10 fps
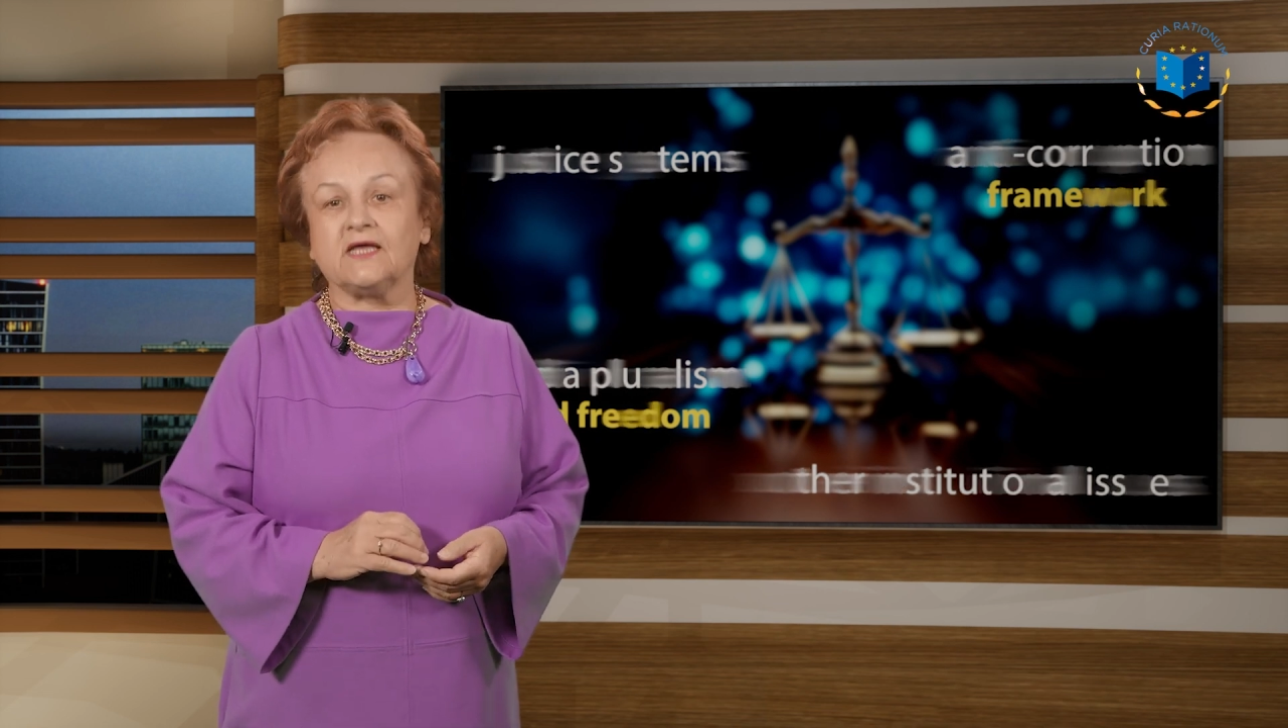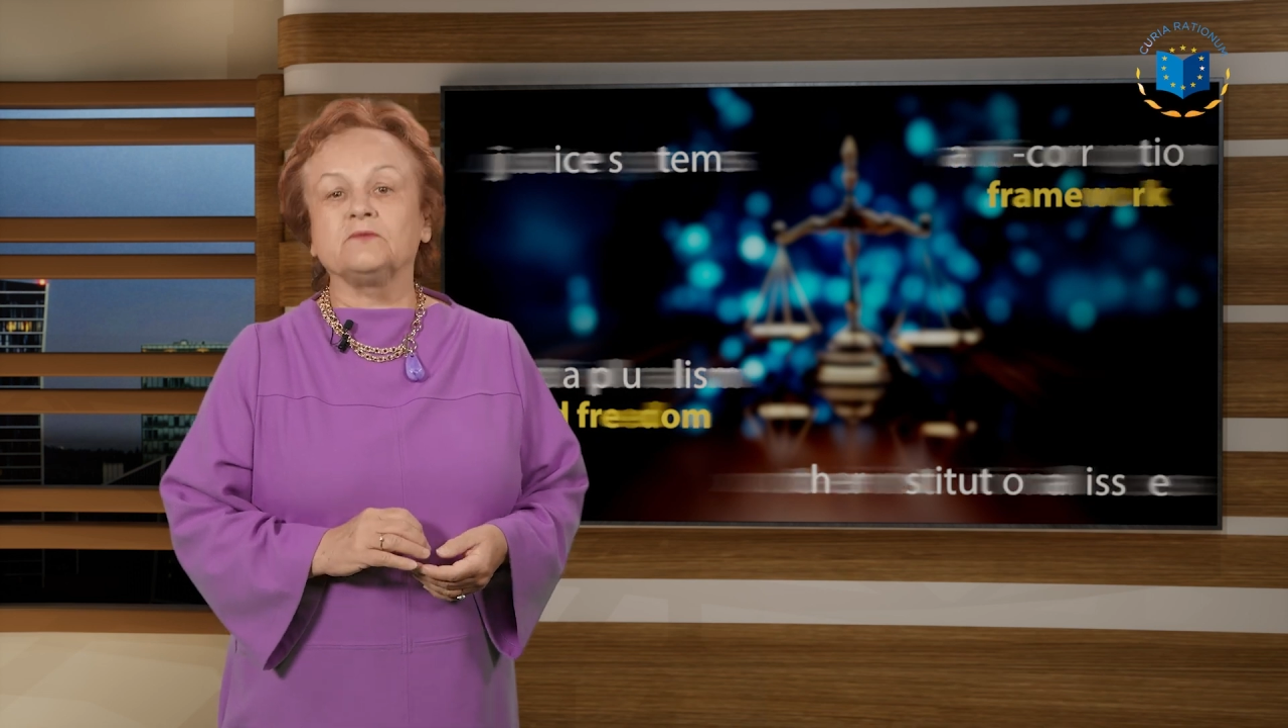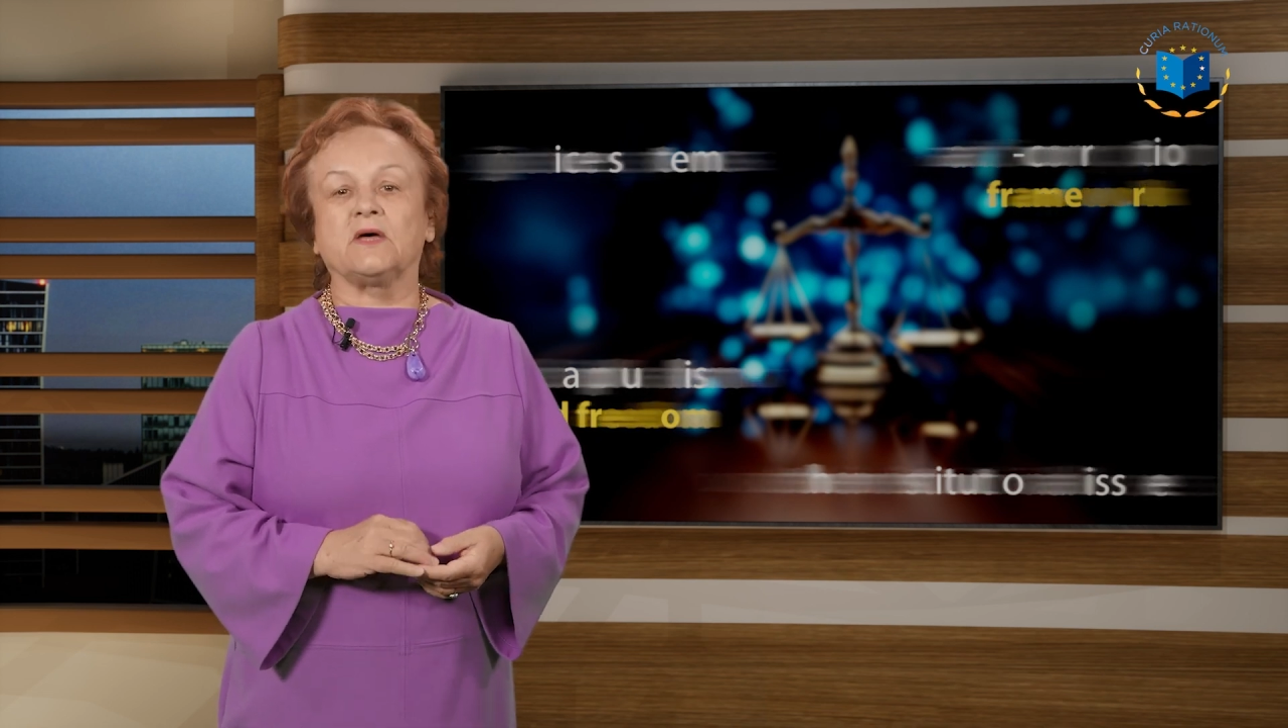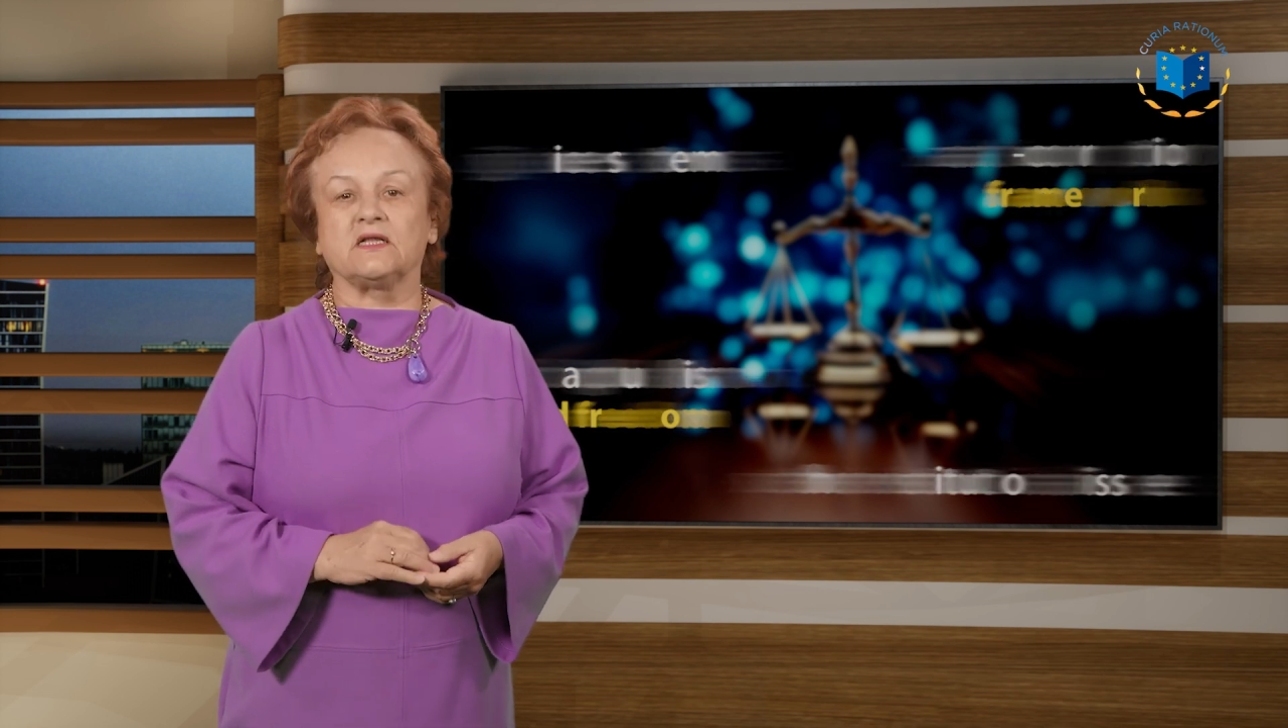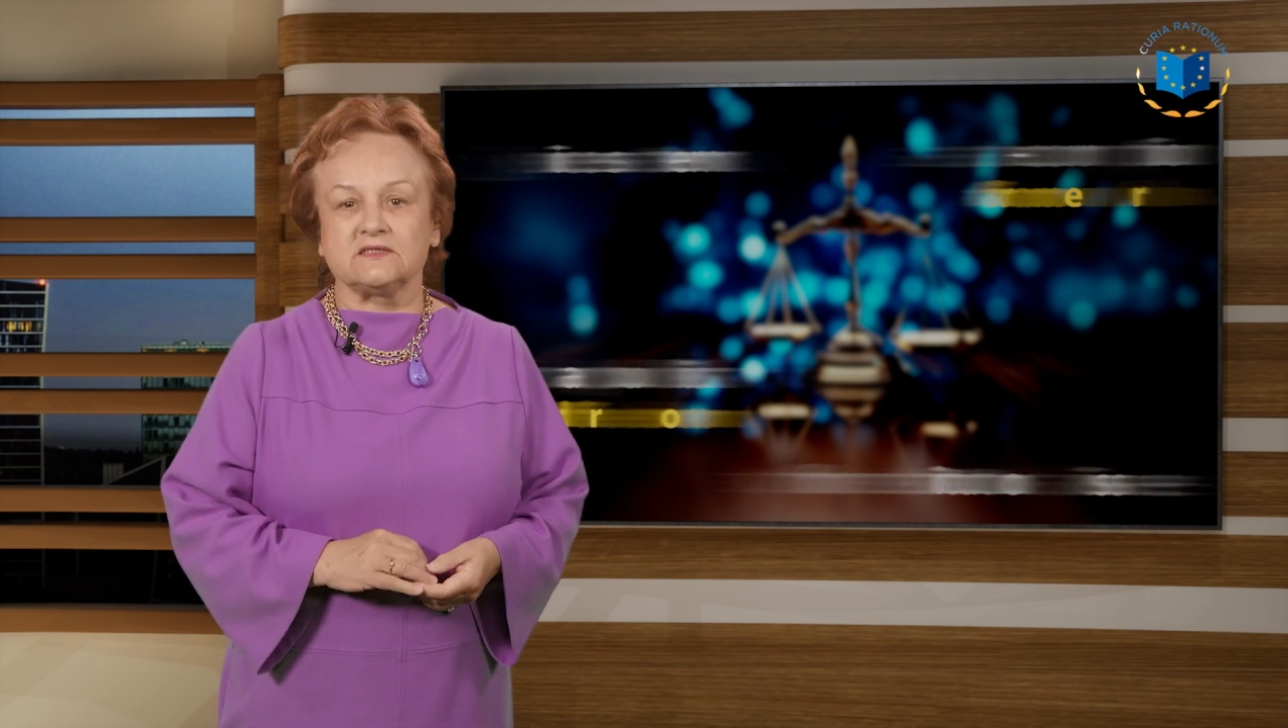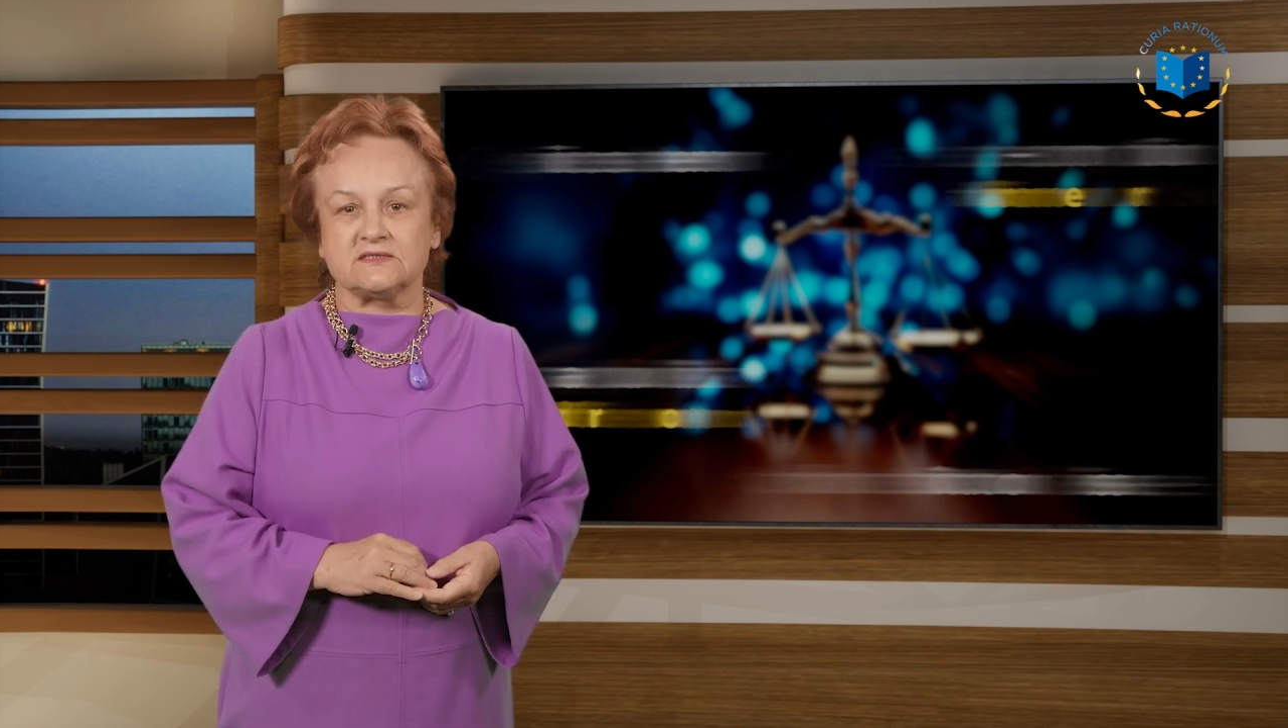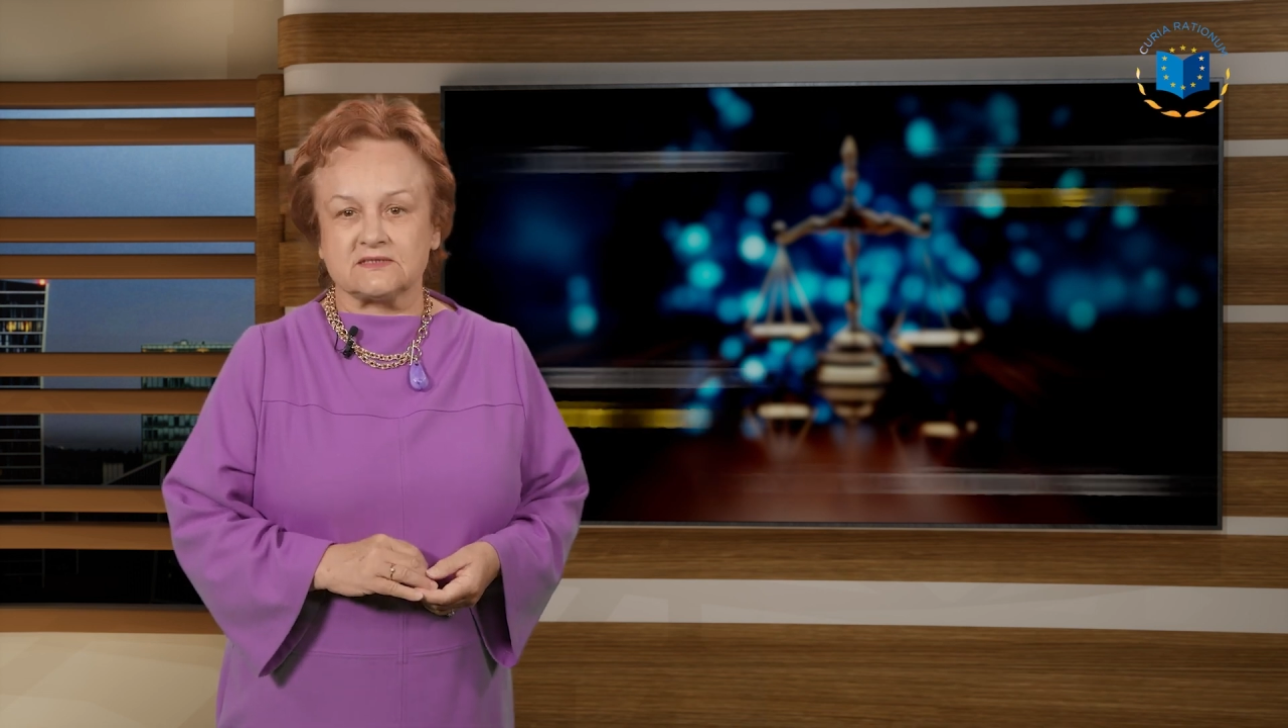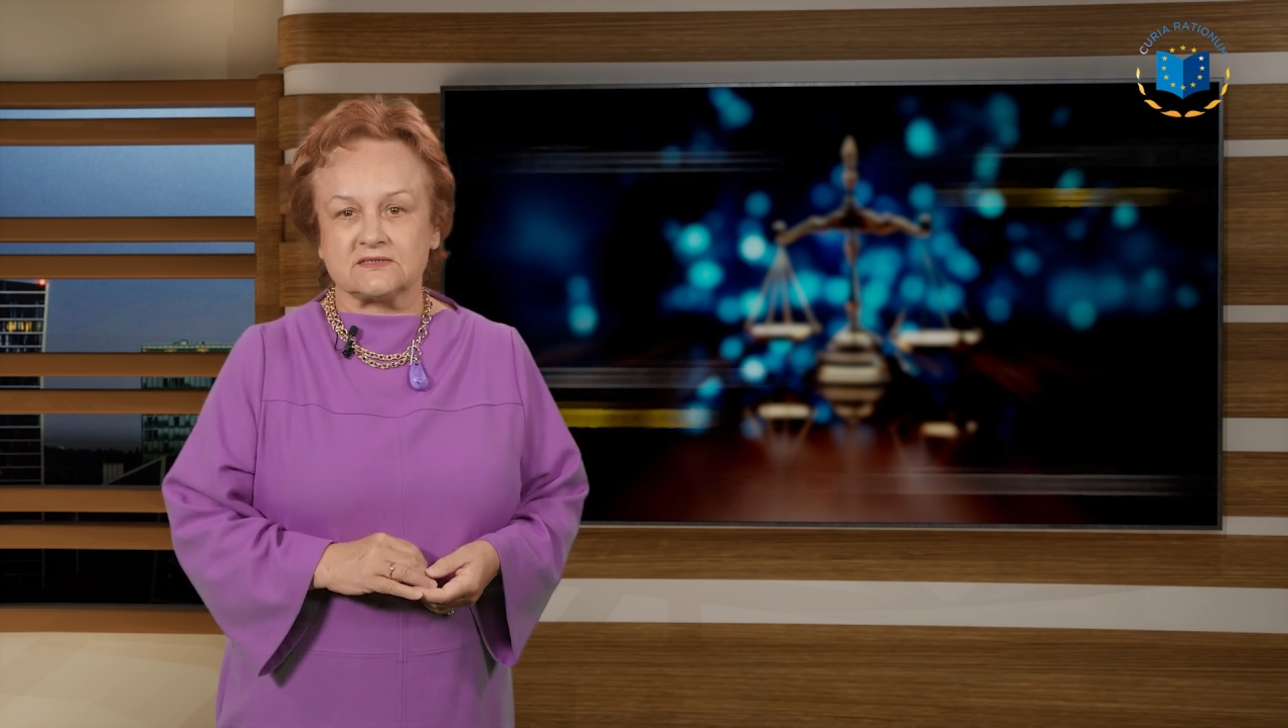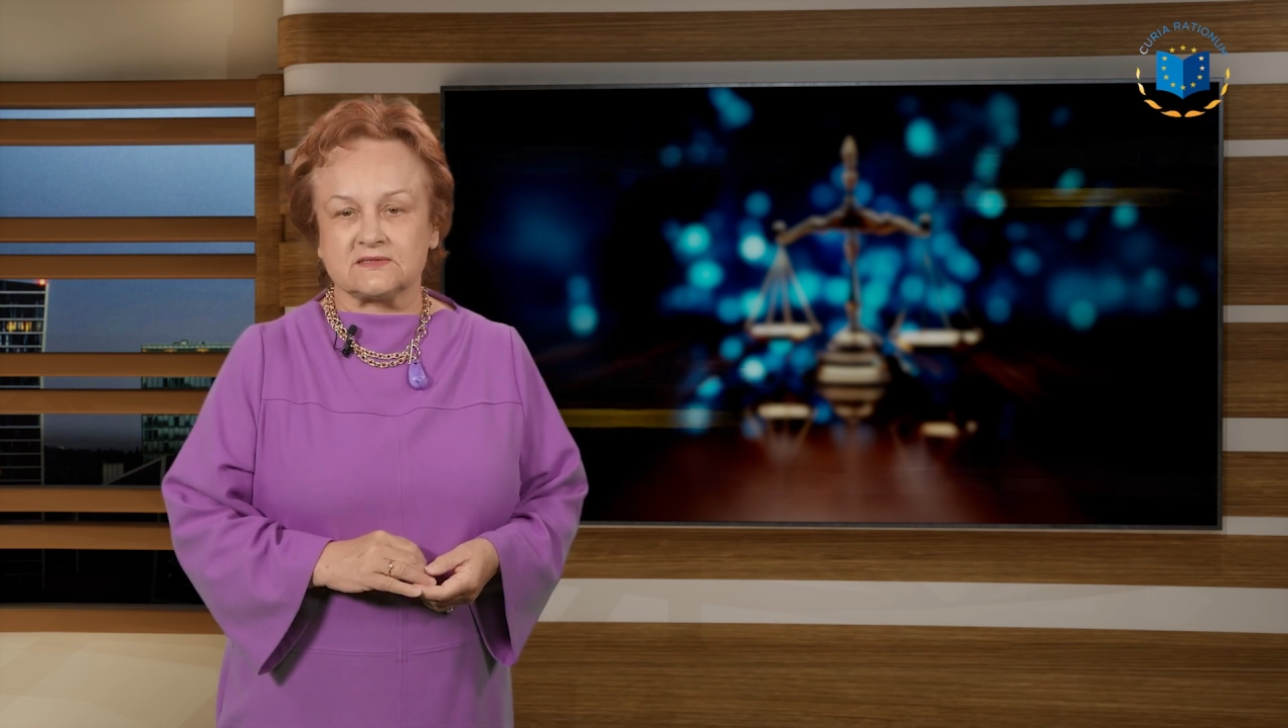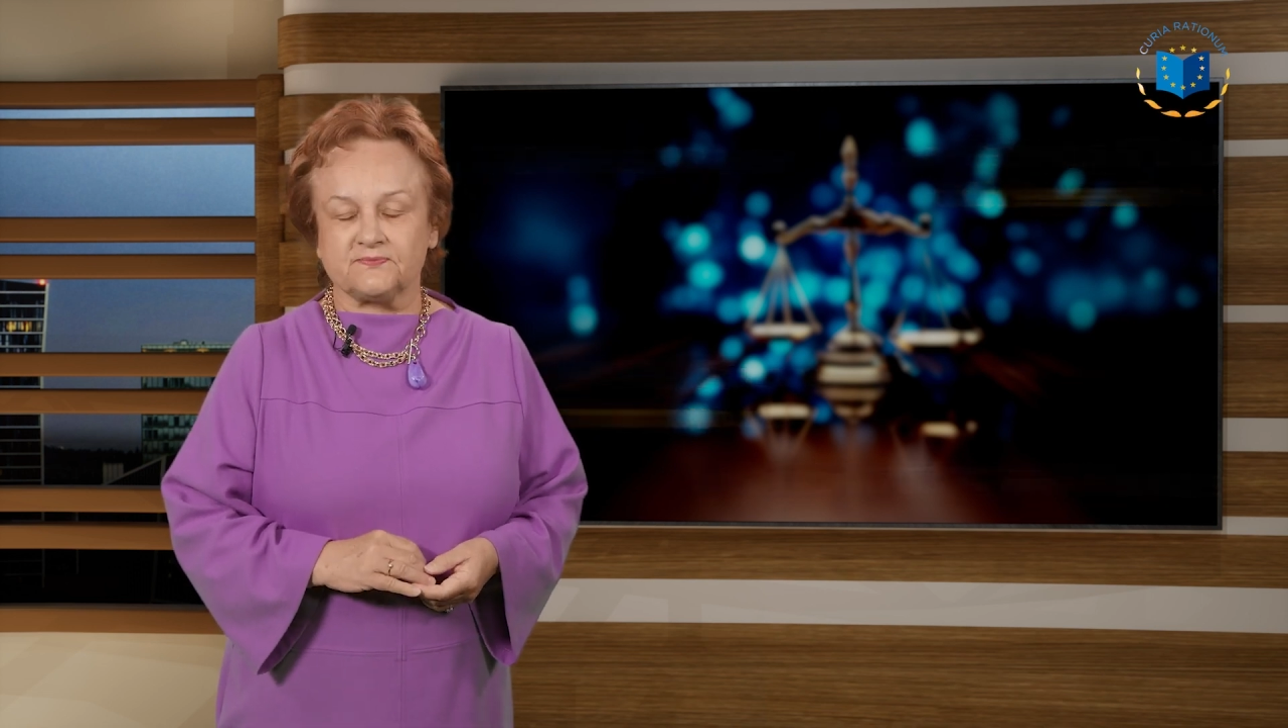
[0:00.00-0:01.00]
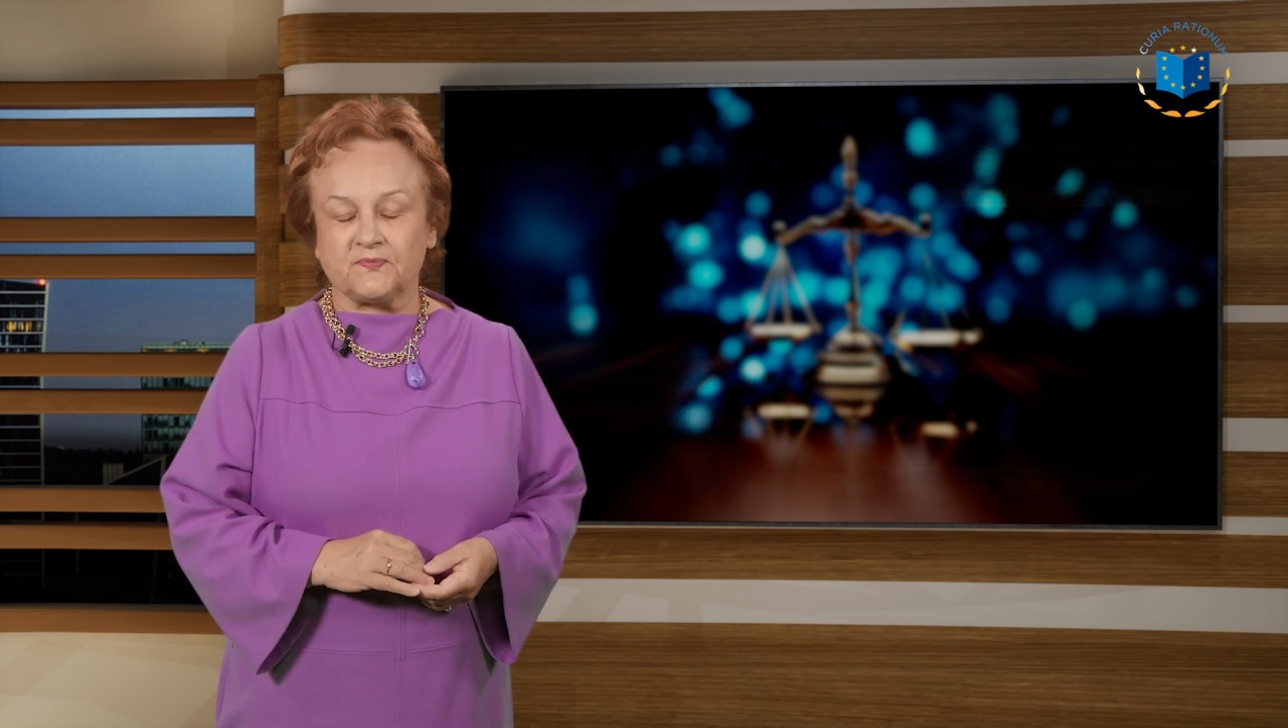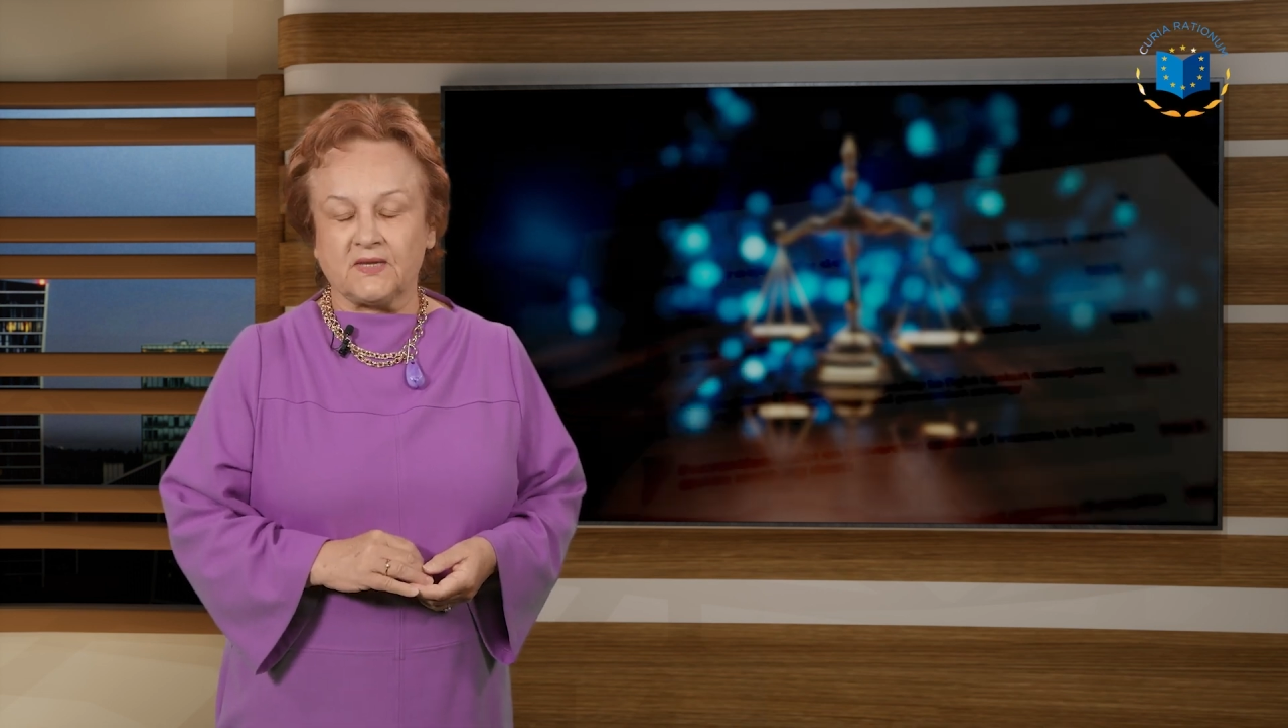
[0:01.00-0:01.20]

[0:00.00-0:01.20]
and balances.